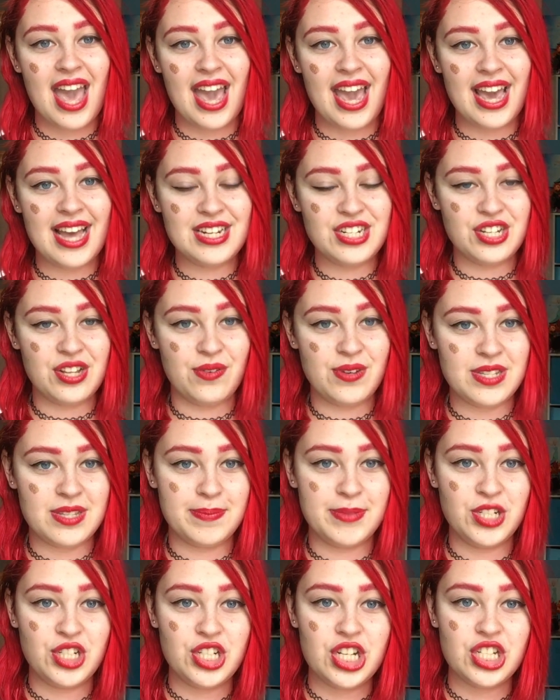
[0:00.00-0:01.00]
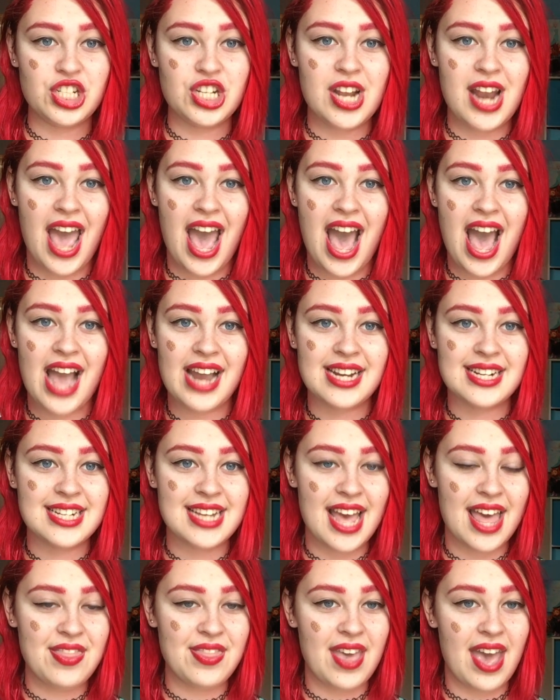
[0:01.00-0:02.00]
And there was a magician act.
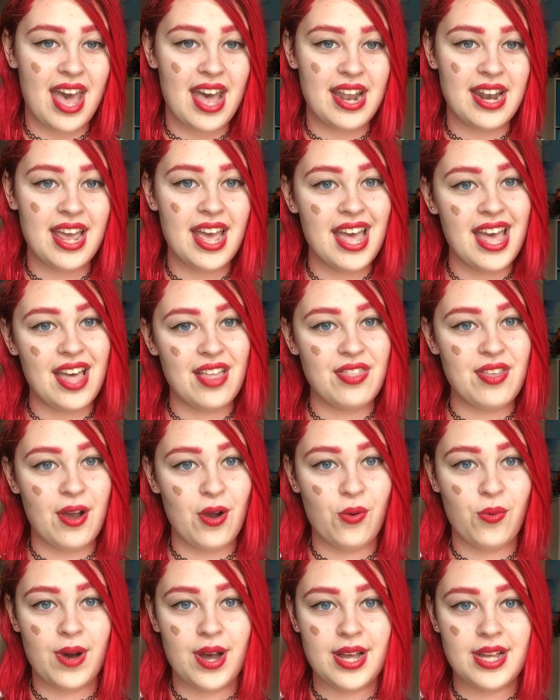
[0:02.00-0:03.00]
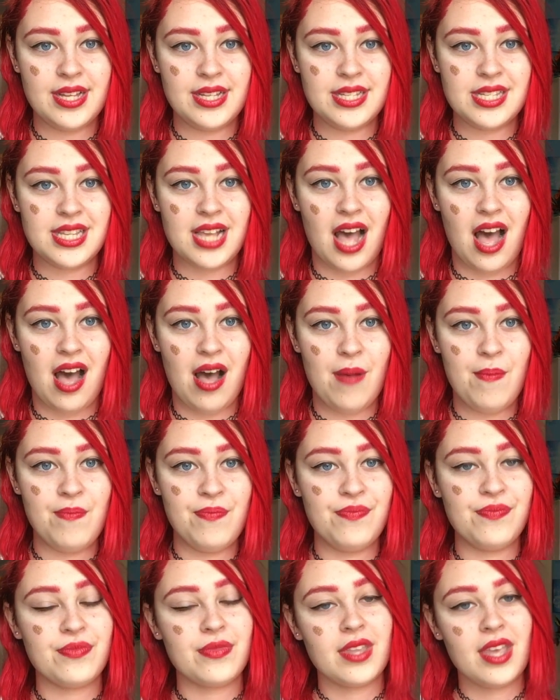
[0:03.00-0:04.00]
And then there was
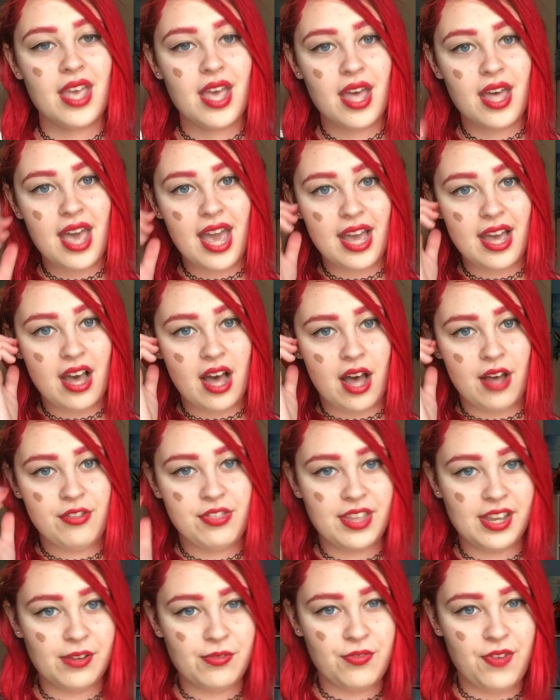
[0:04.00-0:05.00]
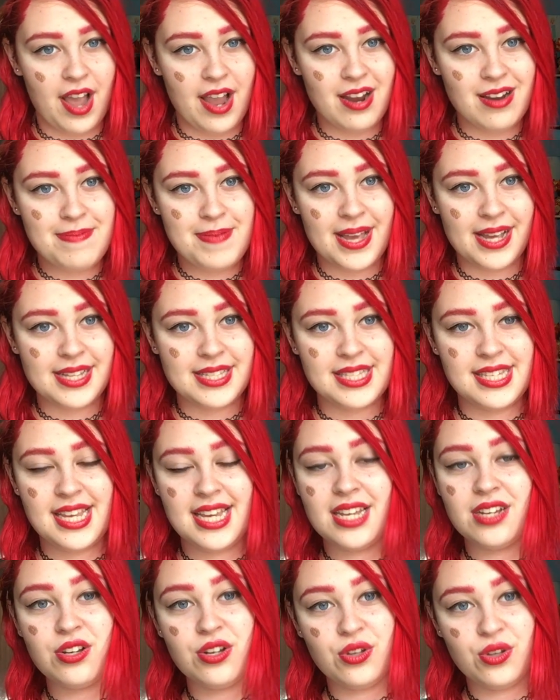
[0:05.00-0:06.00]
um, uh, Think Fire
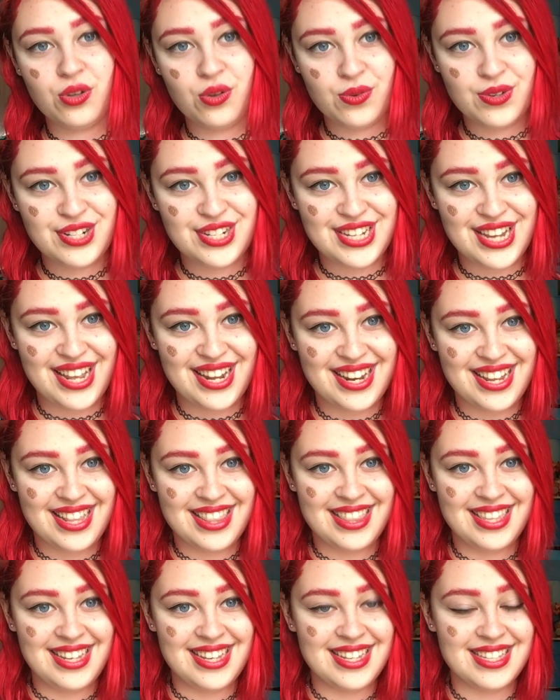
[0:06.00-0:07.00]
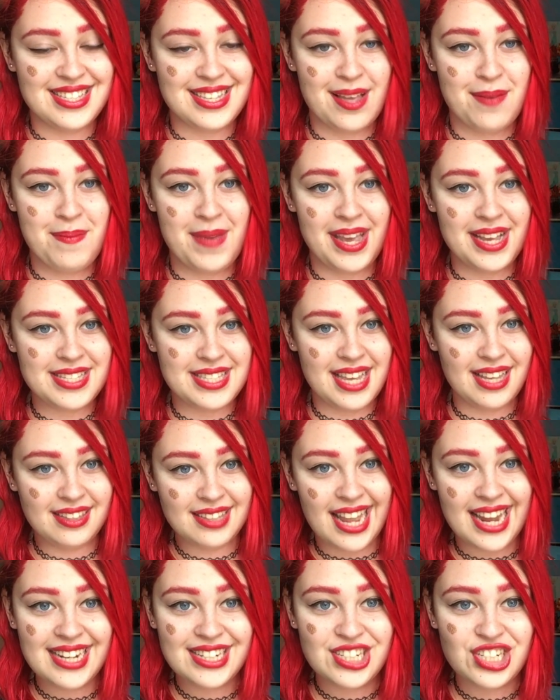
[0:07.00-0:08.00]
Pixie who did these amazing
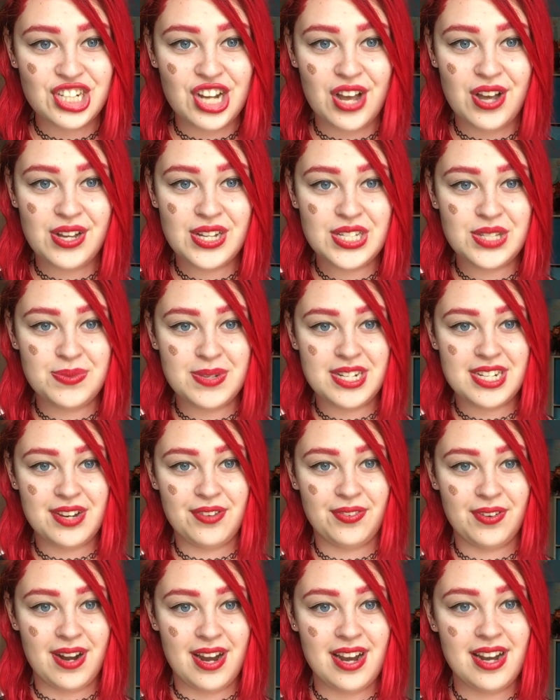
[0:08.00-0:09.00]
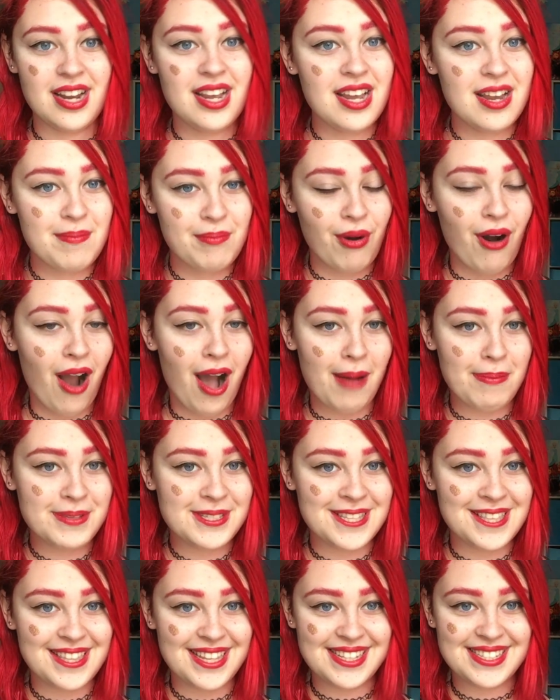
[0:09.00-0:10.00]
light shows with different
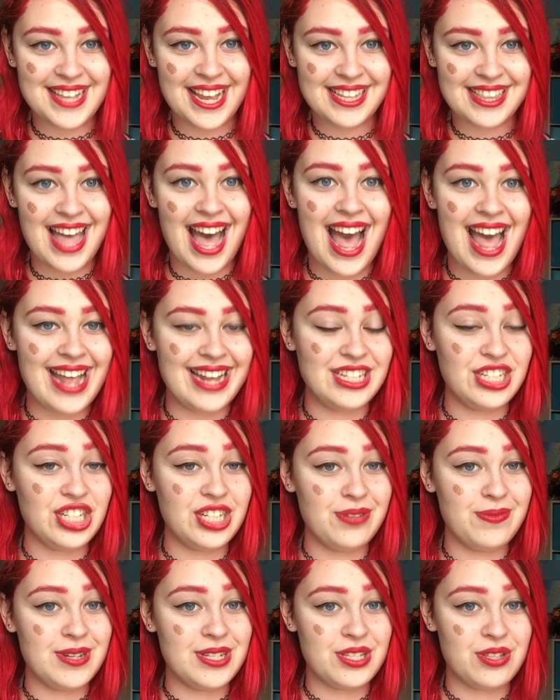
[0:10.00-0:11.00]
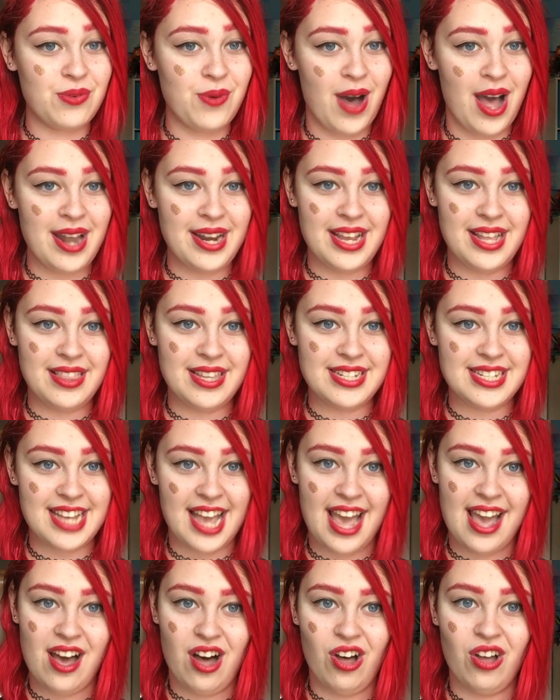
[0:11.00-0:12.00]
props and things like that. And she was the one in the
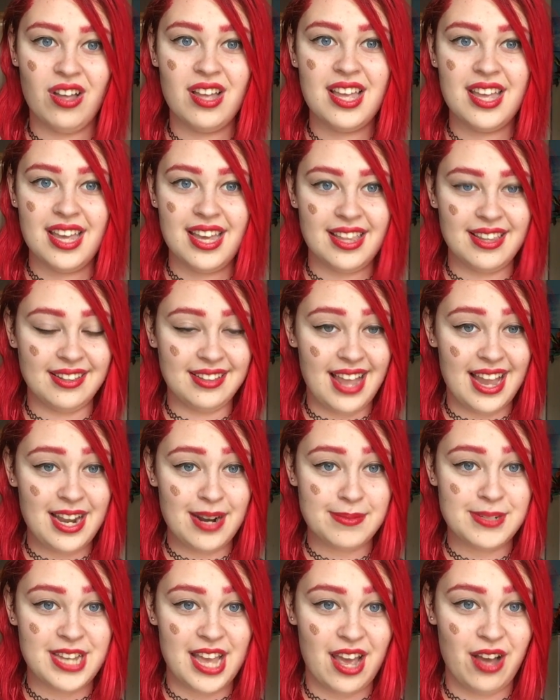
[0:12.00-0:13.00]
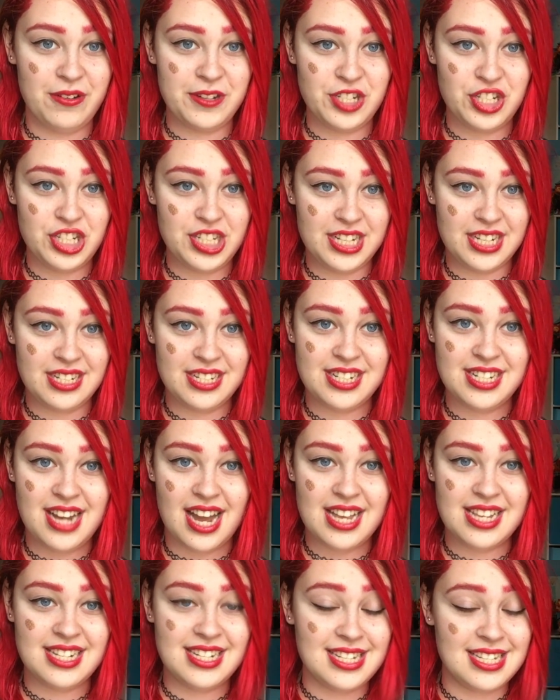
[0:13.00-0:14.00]
tail, in the light up tail, which she
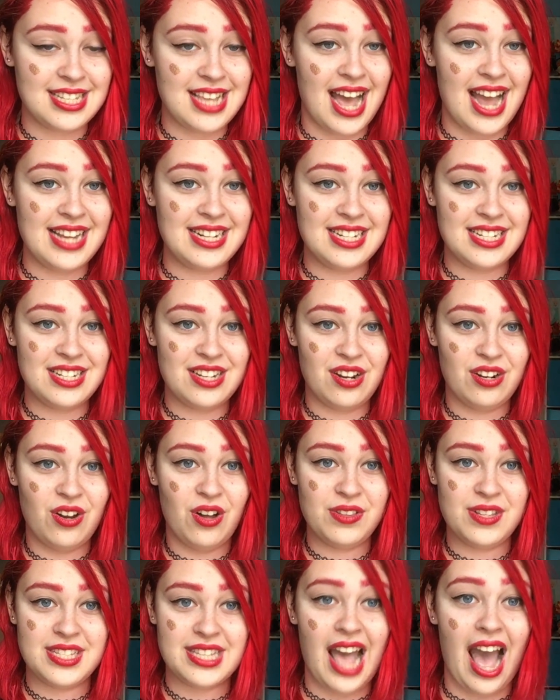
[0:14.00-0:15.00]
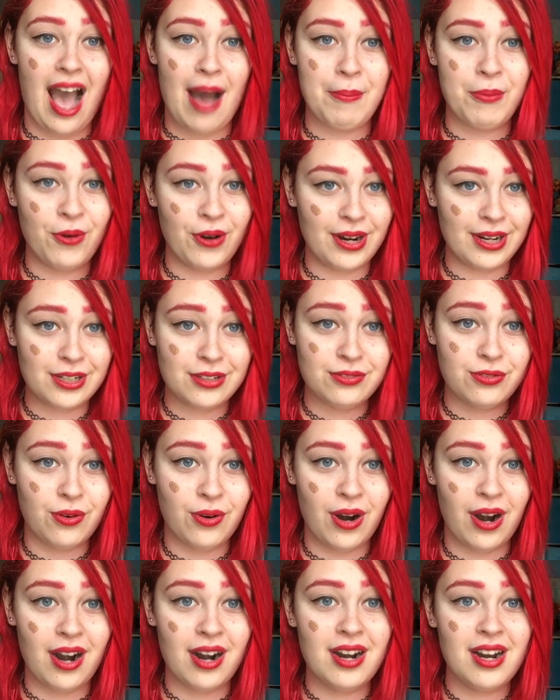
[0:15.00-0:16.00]
designed and did all this app work
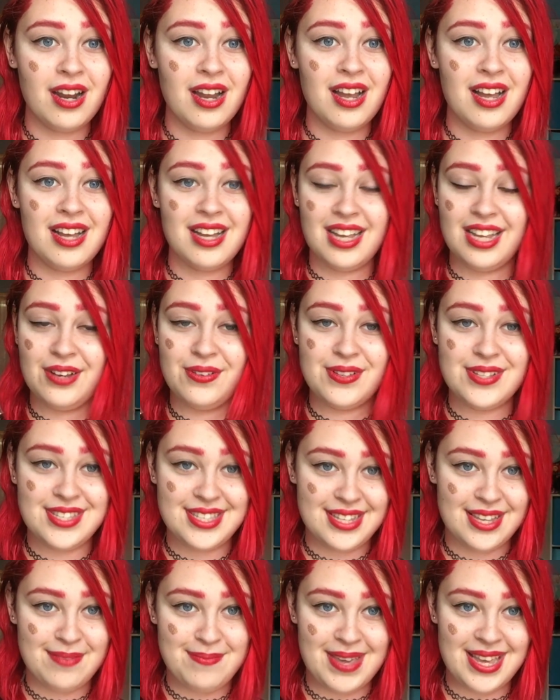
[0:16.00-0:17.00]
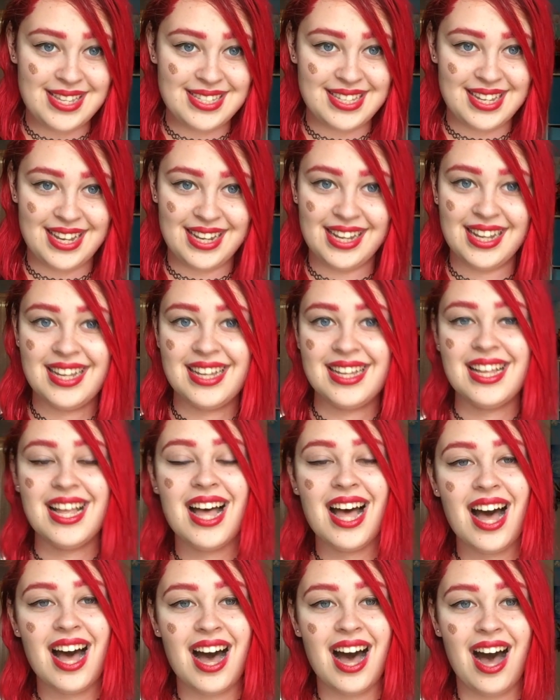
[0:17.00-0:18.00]
for. It was amazing.
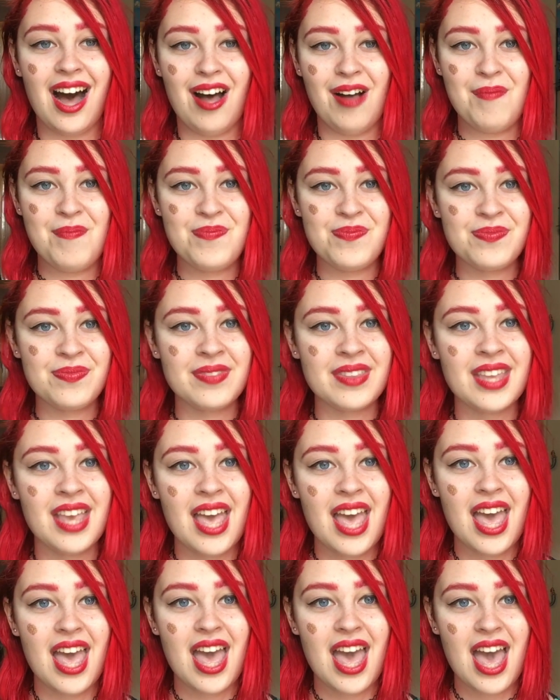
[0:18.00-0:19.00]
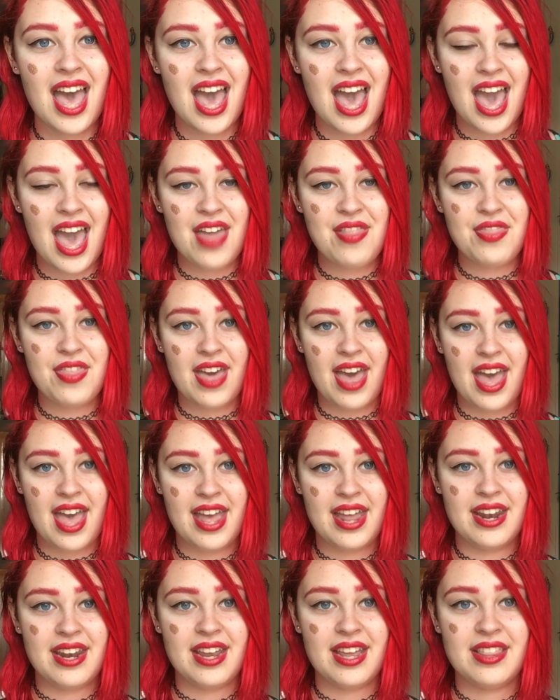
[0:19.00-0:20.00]
Um, and
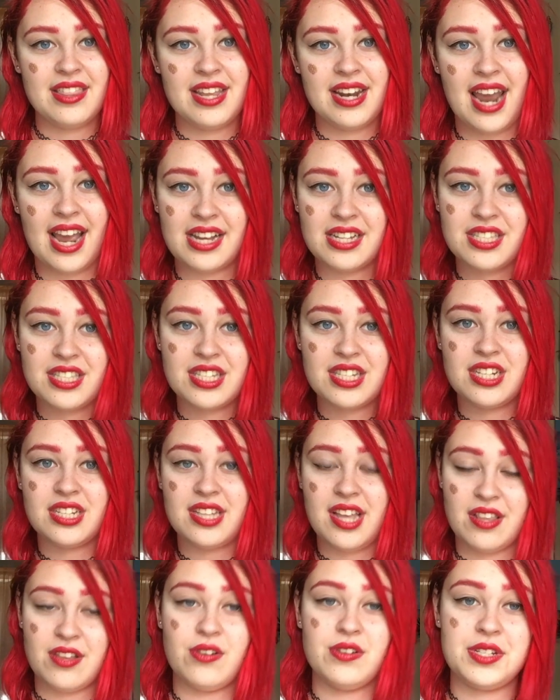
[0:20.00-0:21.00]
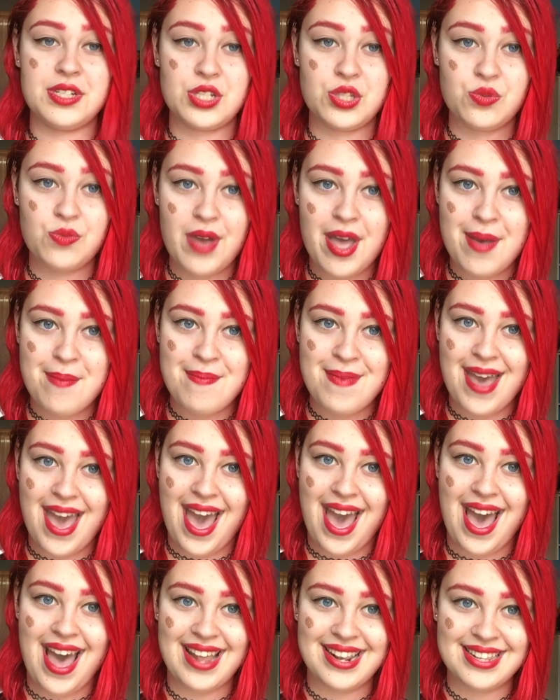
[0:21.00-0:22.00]
then the next, then there was a swim
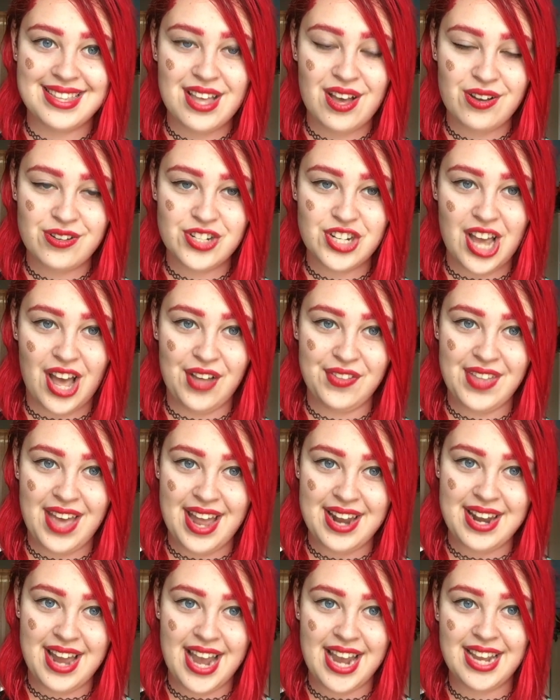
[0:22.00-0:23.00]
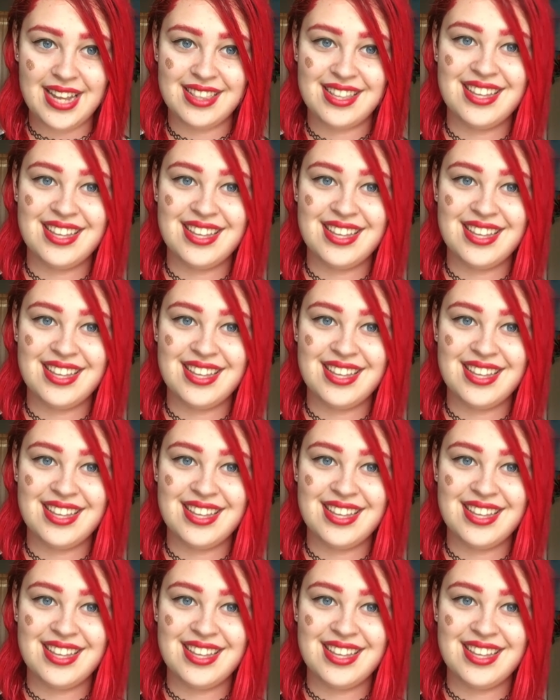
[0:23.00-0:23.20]
at the hotel that night.